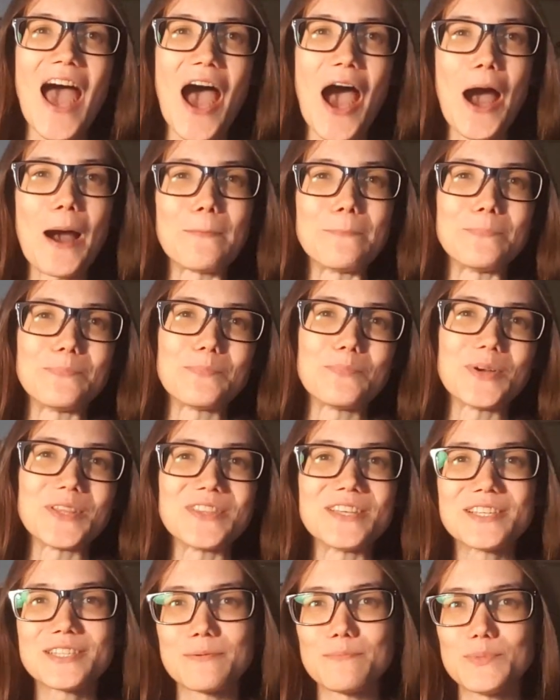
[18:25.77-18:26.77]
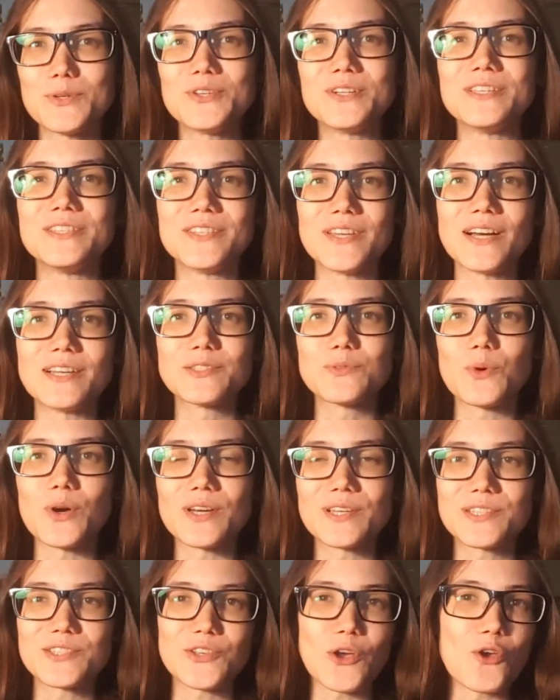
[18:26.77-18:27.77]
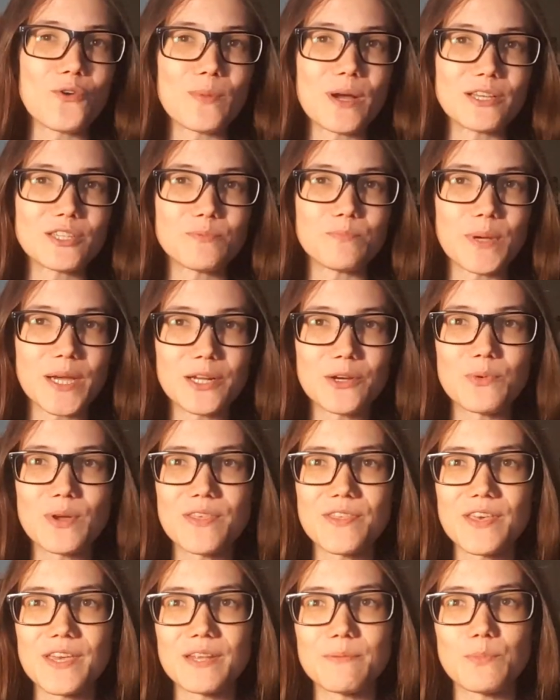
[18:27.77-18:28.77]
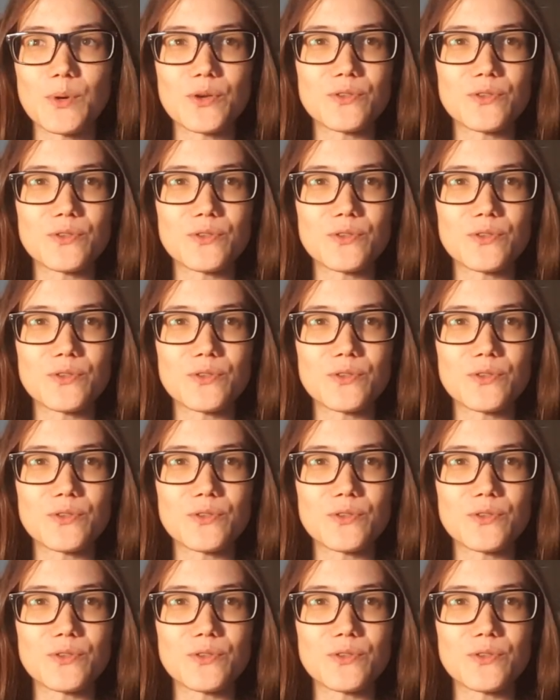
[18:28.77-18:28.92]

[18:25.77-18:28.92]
but this computer does work so much better with it,